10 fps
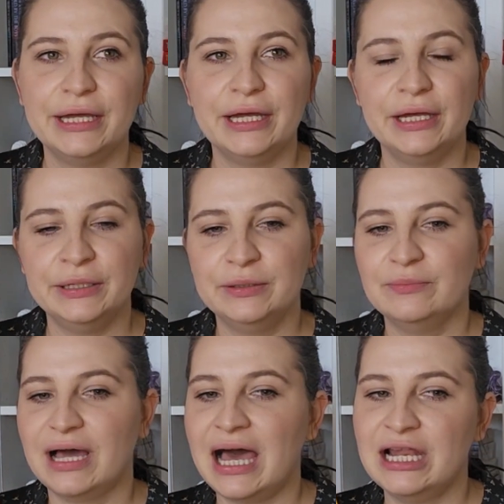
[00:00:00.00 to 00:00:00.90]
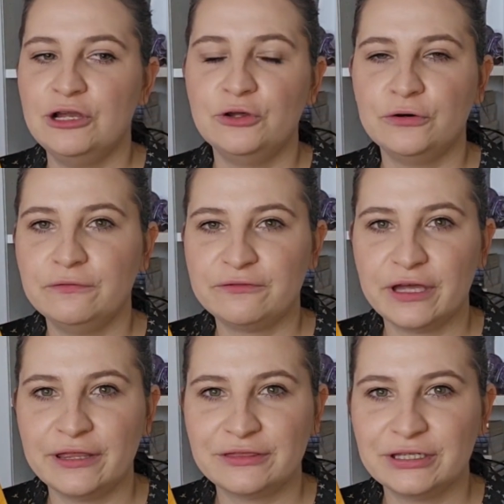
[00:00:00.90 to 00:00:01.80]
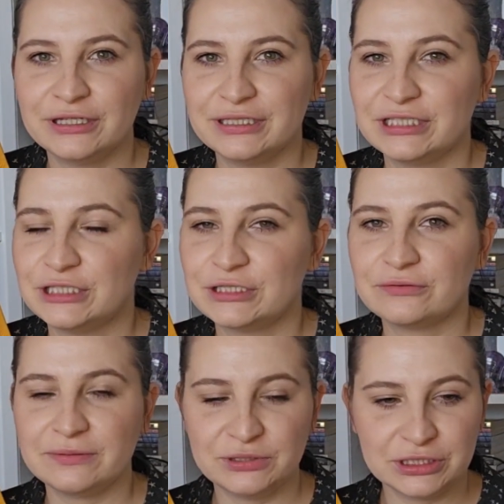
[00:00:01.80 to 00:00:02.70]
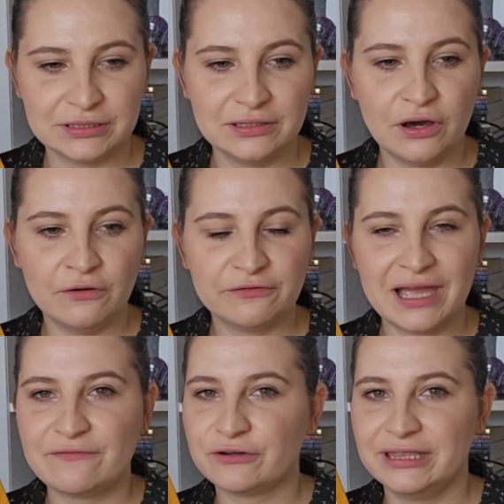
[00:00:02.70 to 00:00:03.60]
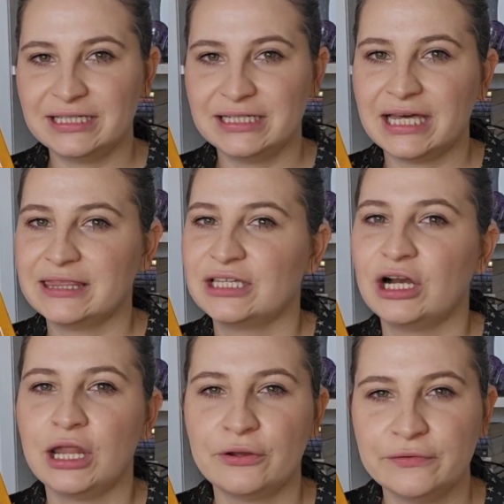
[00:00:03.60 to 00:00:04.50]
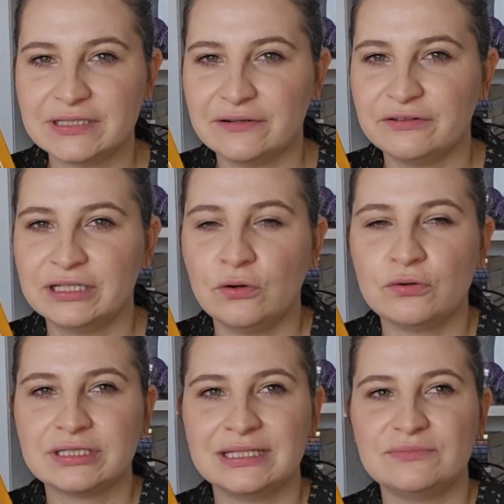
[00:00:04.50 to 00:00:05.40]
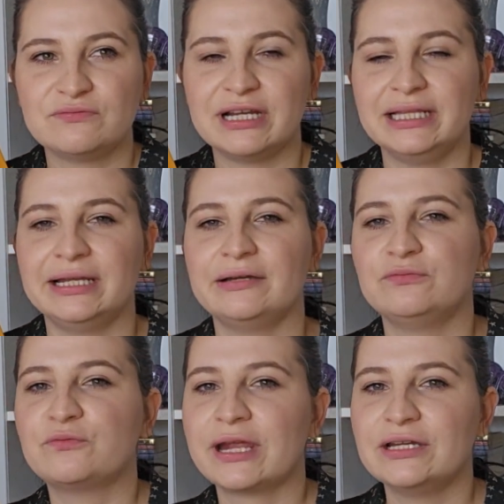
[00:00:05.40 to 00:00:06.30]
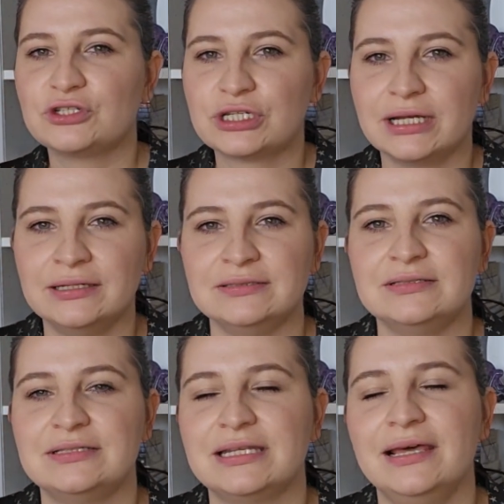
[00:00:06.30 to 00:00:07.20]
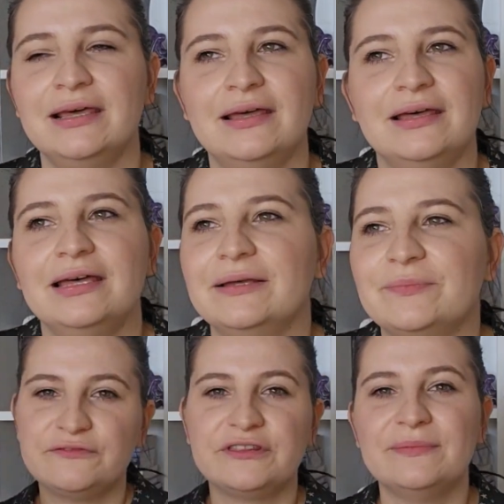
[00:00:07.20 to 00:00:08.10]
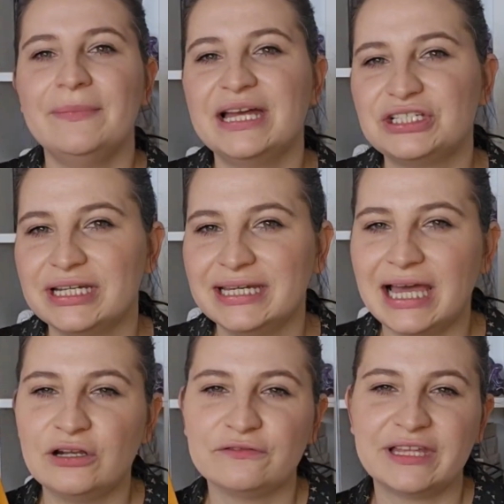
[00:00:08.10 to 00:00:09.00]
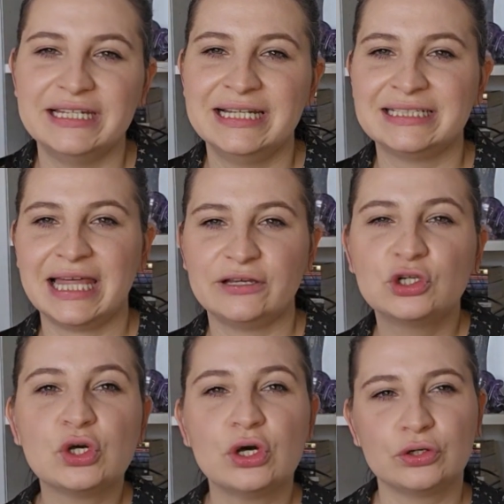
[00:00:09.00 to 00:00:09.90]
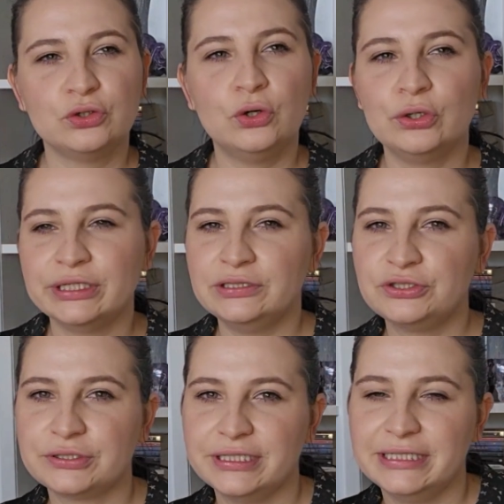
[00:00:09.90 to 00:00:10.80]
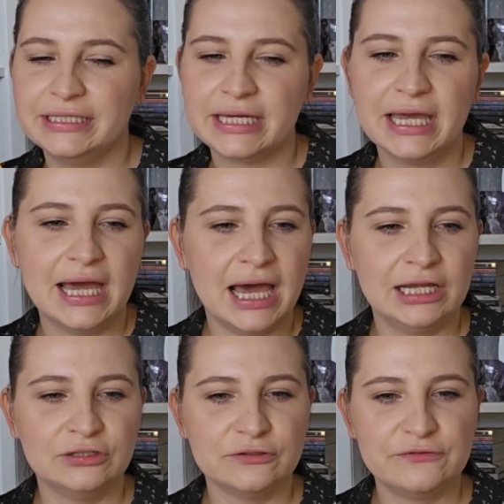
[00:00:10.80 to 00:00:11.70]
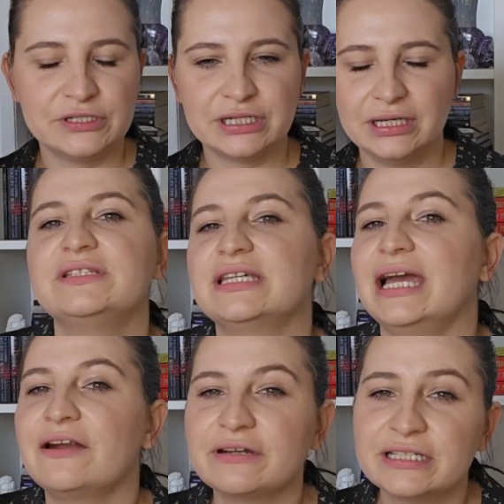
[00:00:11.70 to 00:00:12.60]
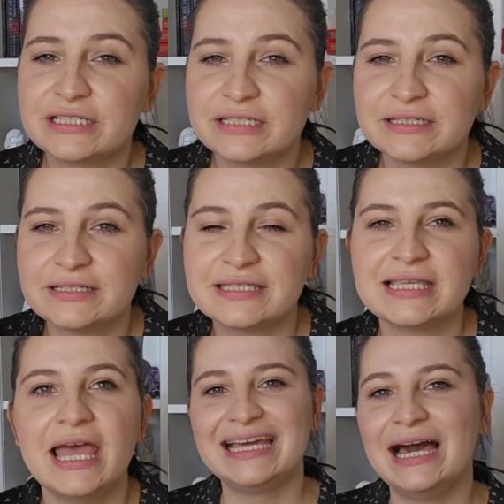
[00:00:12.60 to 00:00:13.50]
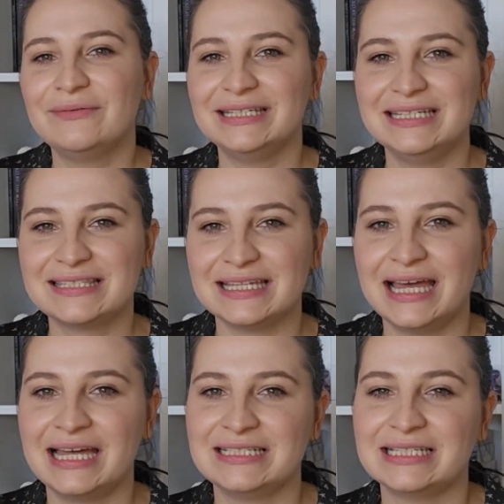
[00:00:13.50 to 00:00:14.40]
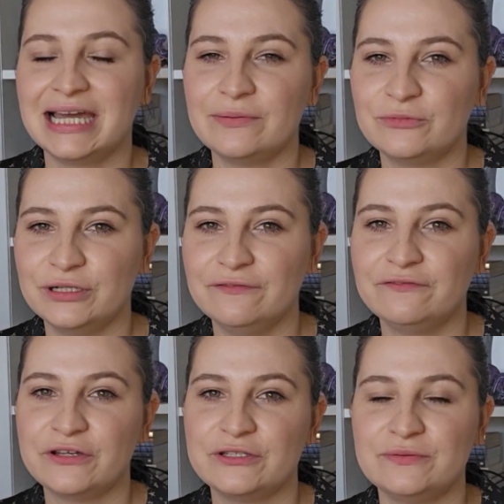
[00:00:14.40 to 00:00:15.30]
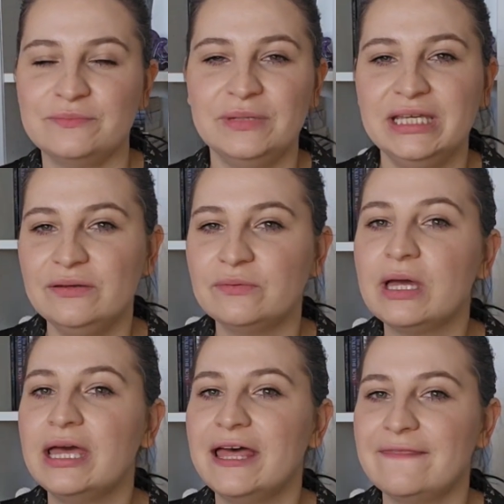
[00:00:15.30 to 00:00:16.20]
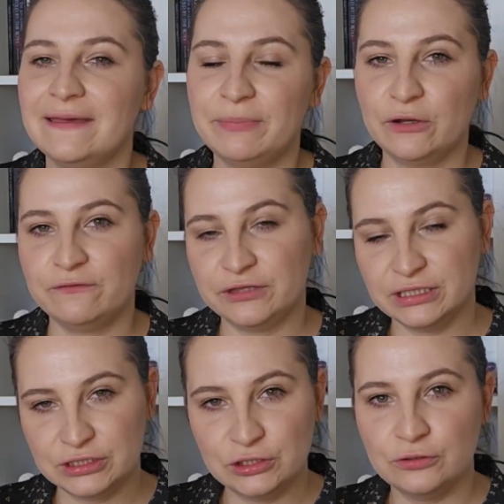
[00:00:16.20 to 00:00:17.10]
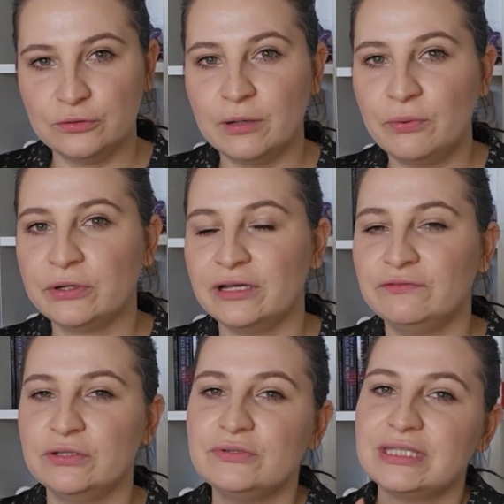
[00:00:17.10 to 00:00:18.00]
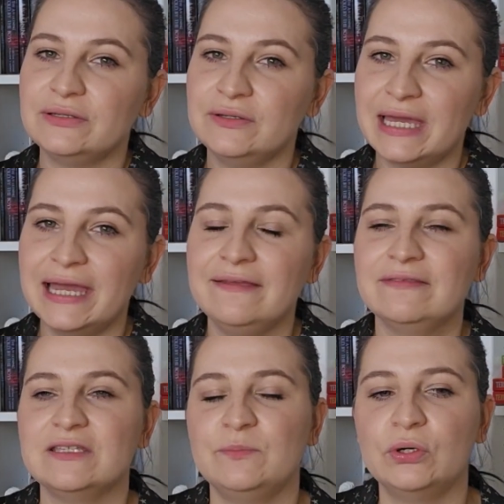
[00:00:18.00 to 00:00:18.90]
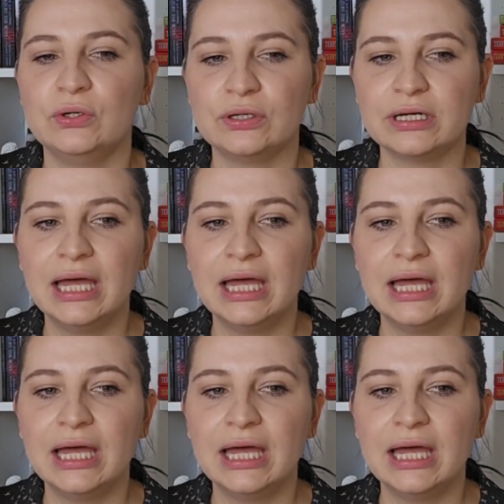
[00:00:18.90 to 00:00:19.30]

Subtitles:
I love the description of everything, like the clothes and everything. It all seems really like rich, and the magic. I love that it had like court intrigue. I loved the characters, how Eliza and Cameron first meet. They're both the 2 point of views that you get in this book,